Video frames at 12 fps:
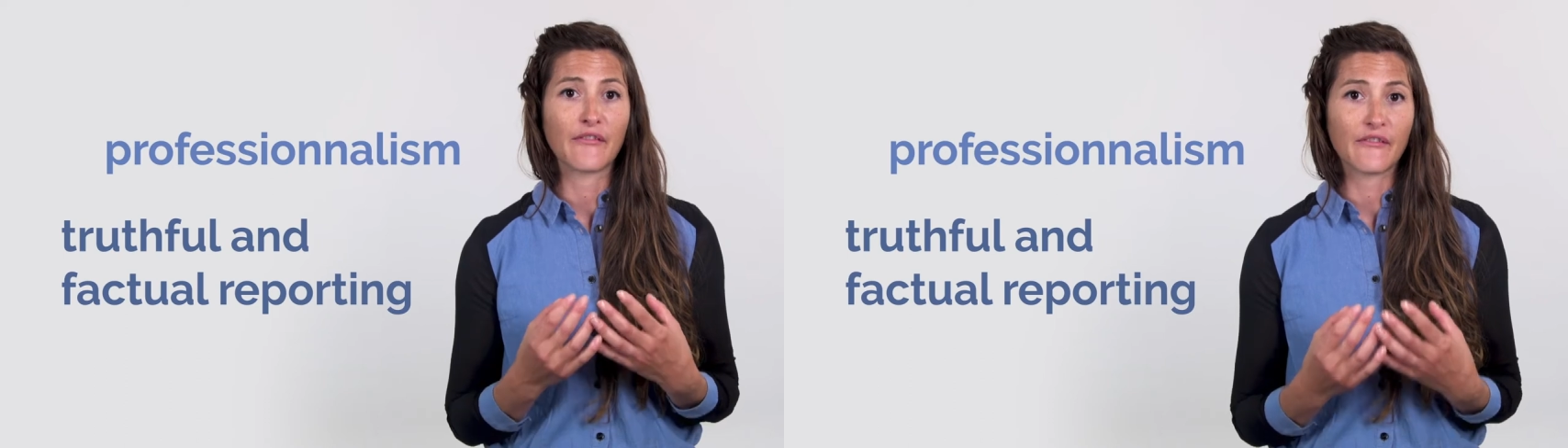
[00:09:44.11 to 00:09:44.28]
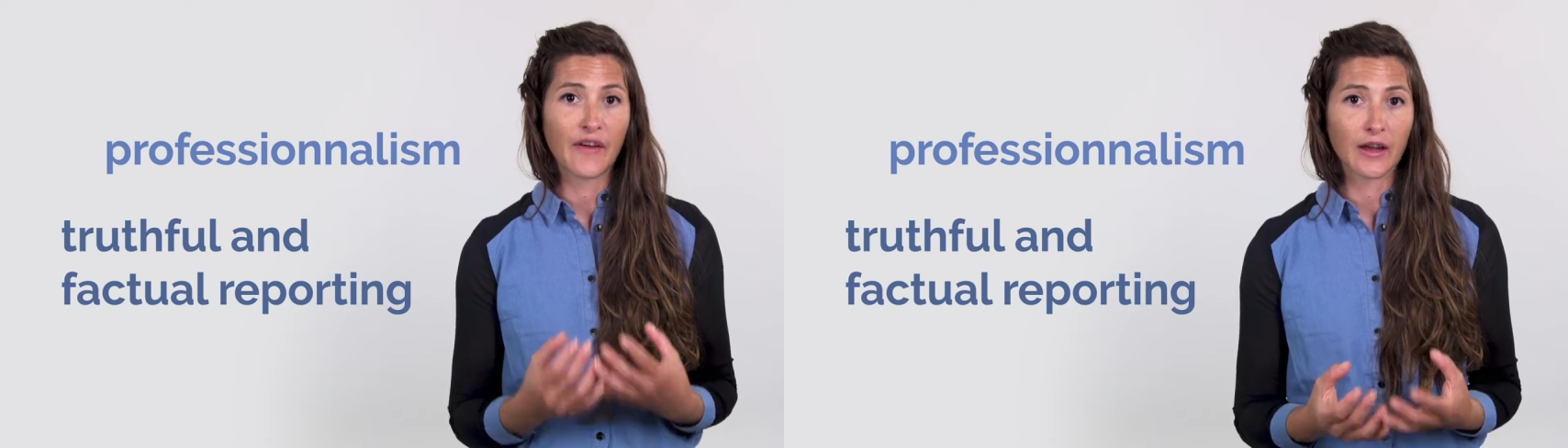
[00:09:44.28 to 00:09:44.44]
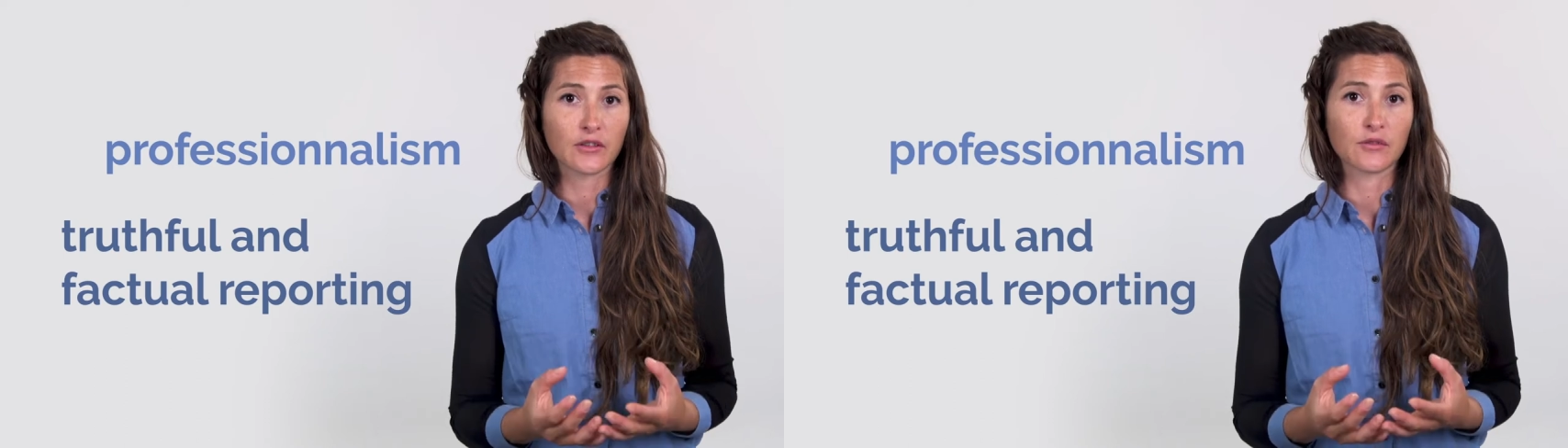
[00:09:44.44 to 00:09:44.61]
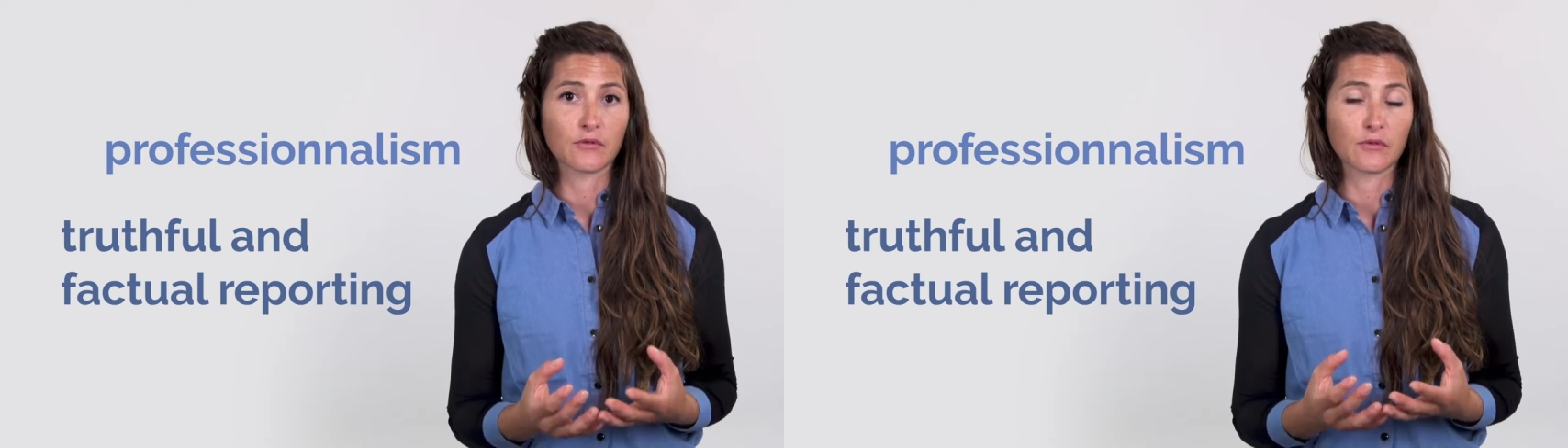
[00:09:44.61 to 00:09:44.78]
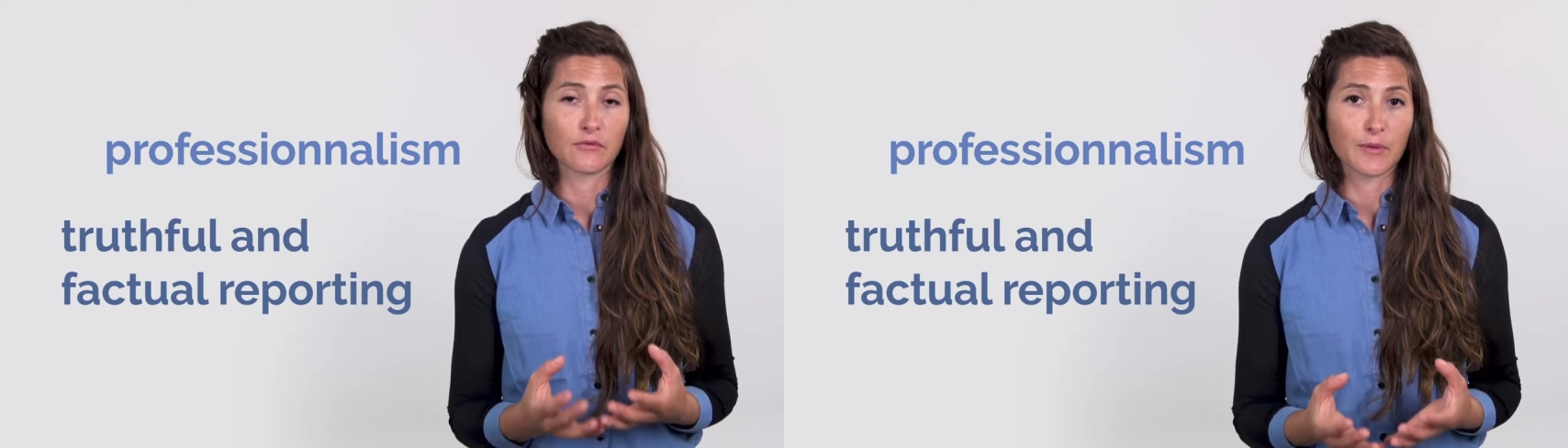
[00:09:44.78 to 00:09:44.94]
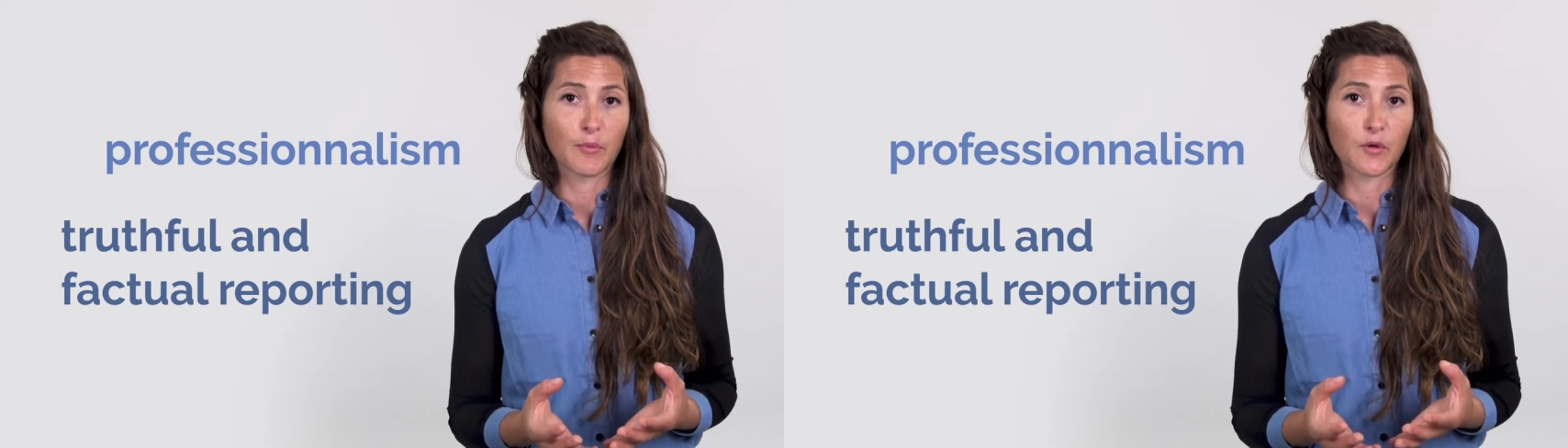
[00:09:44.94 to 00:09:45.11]

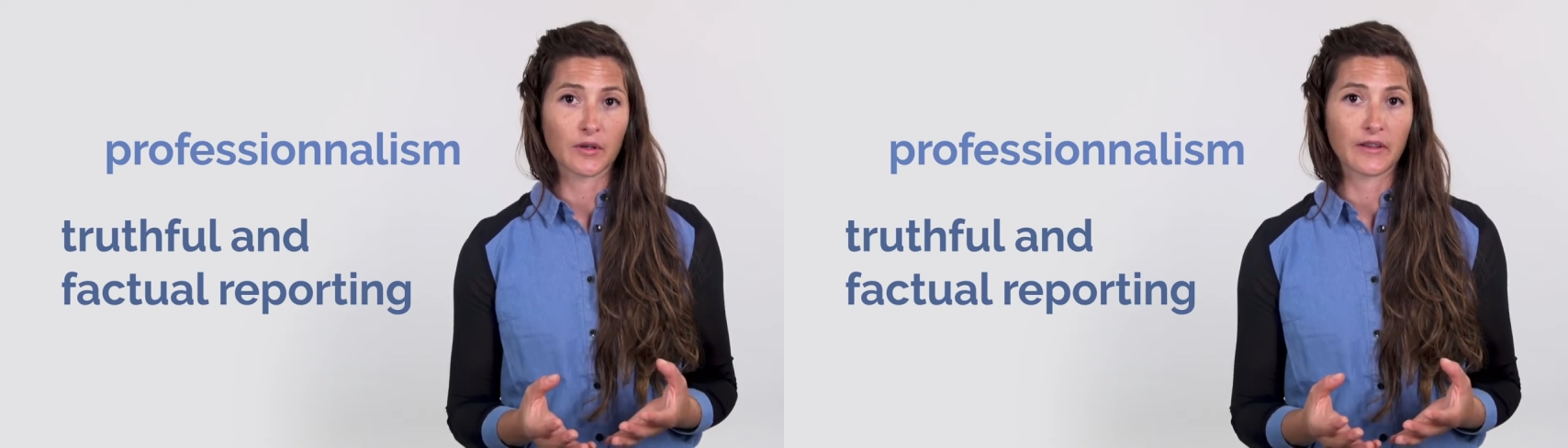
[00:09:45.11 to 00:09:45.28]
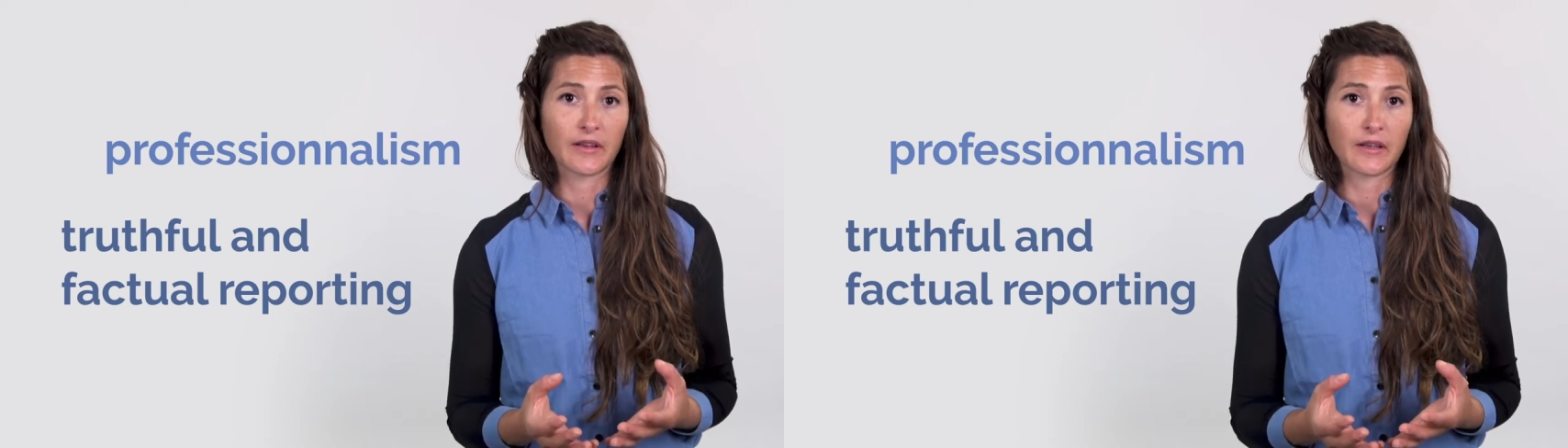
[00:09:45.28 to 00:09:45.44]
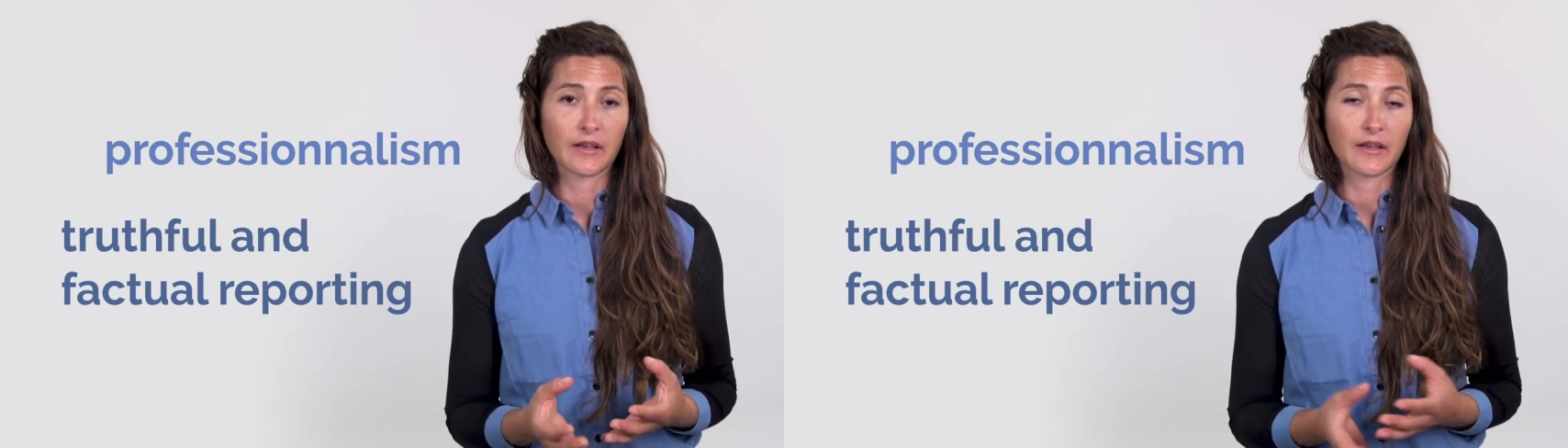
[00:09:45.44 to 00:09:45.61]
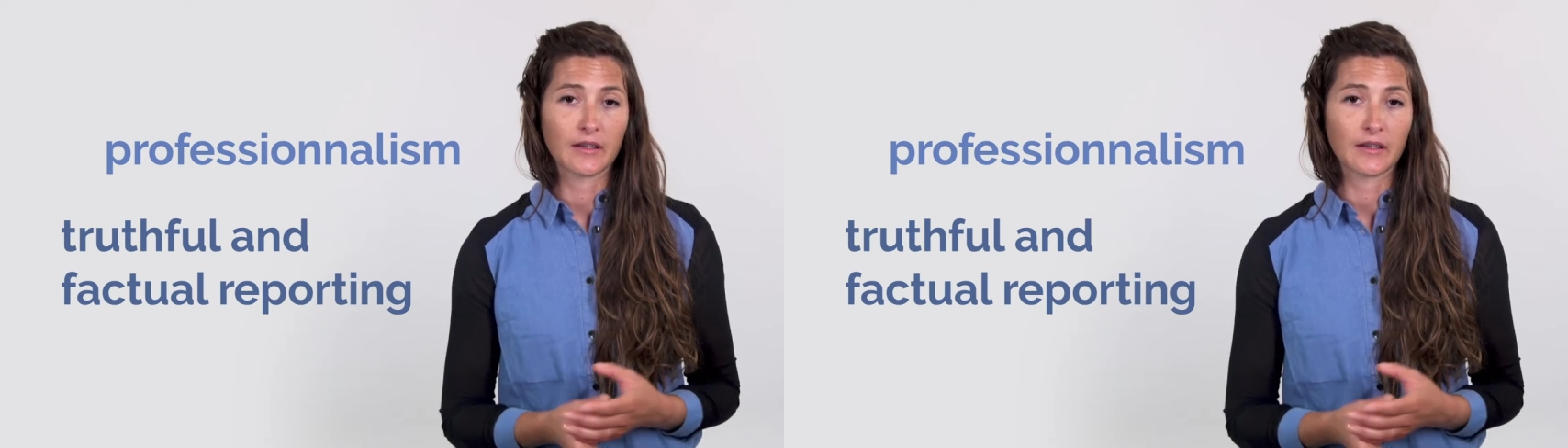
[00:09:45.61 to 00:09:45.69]
factual reporting.